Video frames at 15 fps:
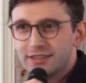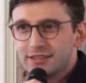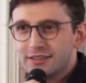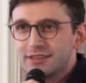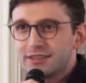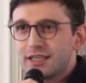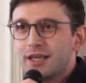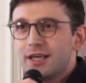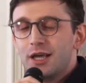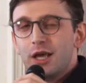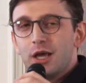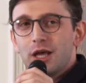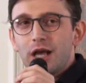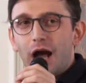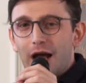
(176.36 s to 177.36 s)
This is
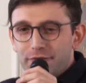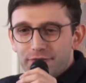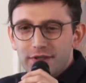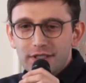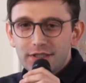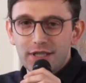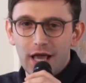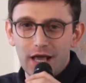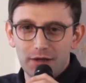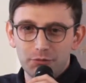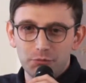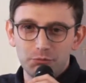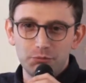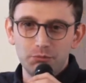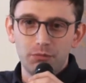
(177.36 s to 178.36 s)
I think
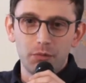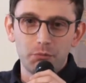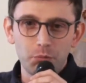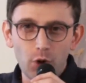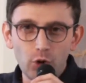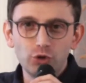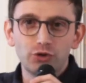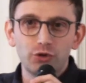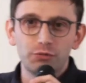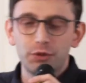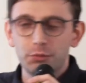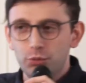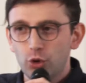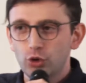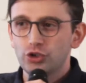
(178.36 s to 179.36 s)
that most of the
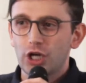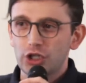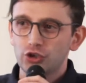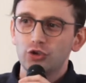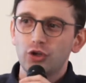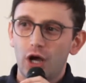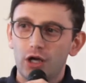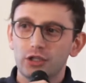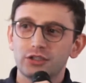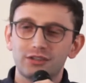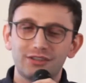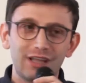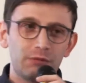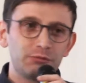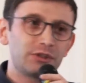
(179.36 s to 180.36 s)
projects should ask
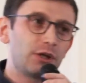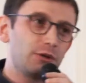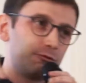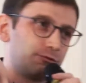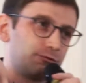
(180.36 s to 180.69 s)
themselves